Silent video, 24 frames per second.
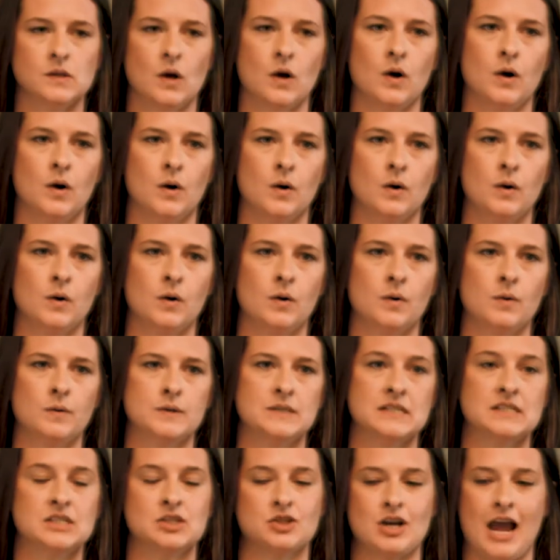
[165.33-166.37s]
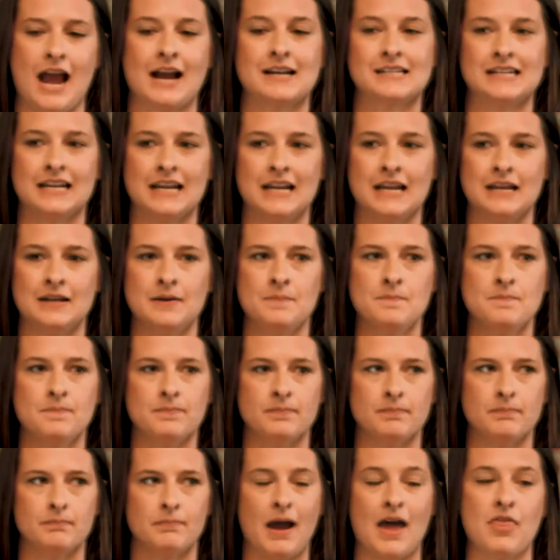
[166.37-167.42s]
so distracted
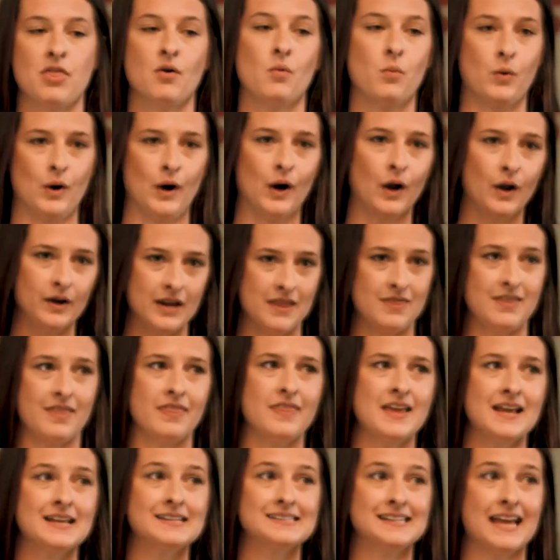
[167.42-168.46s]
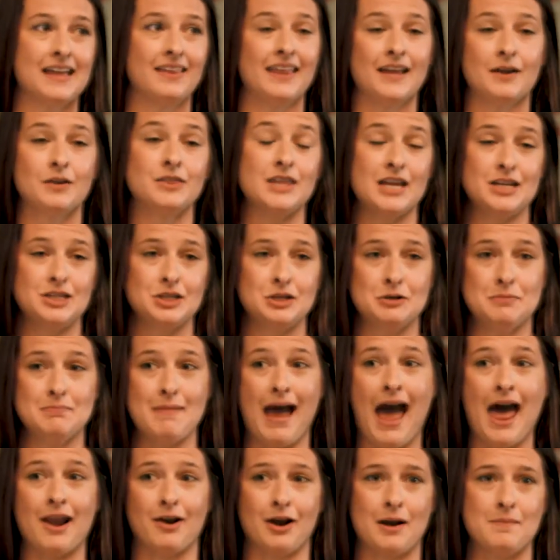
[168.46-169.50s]
by the world and the things that they do
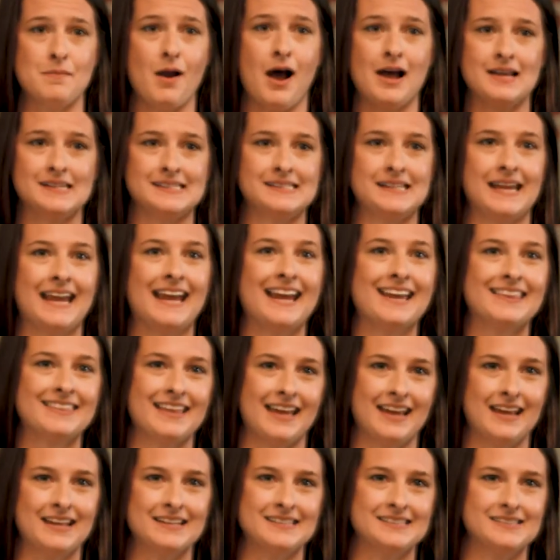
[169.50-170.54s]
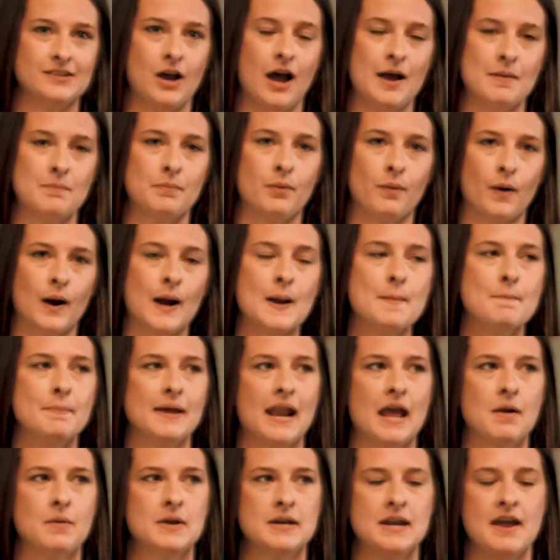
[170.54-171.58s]
matter. I'm not saying that it's not important,
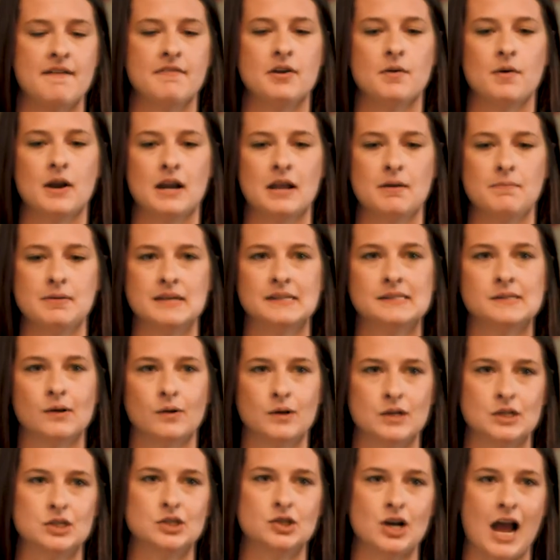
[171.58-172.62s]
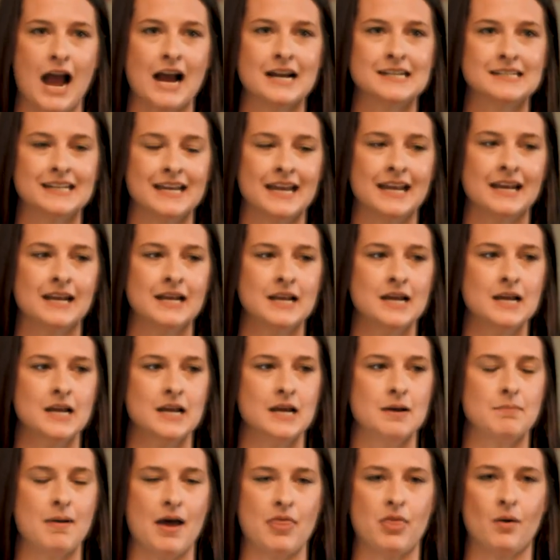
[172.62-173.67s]
but I would never want to be so distracted
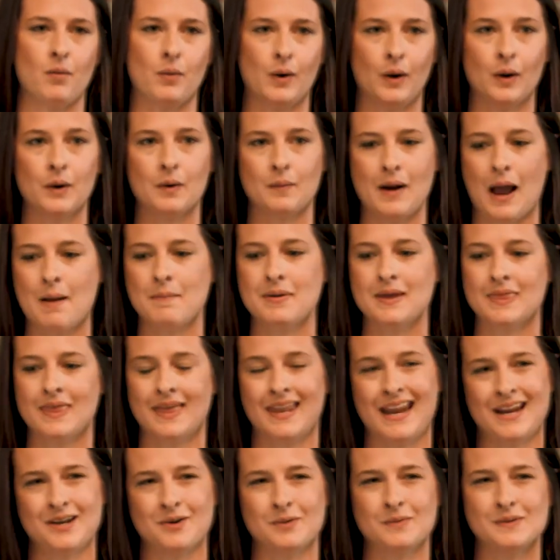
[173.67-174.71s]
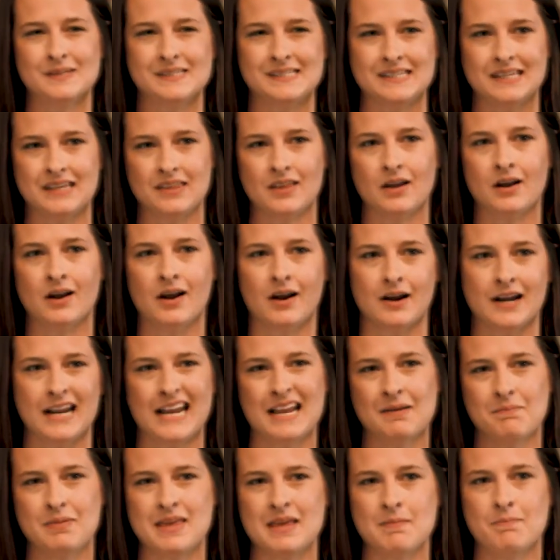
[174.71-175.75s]
by the world around me that I don't see the
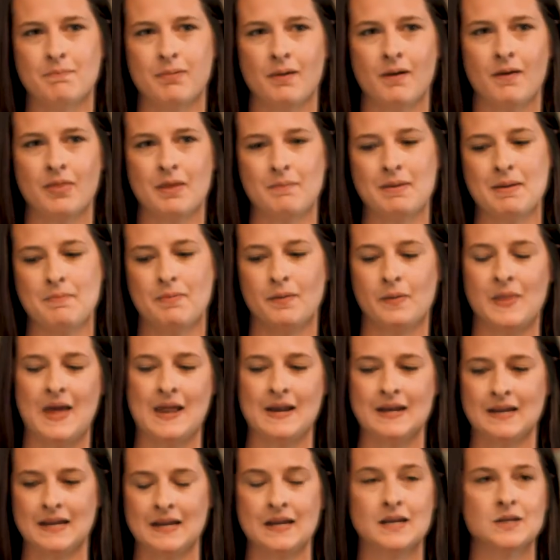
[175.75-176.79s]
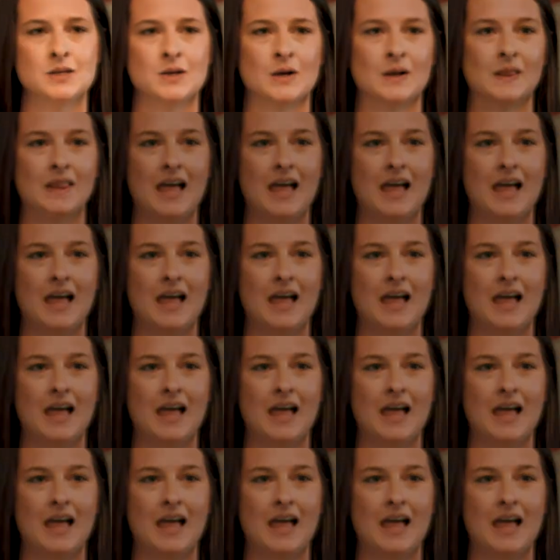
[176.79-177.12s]
hurting people, the people that need your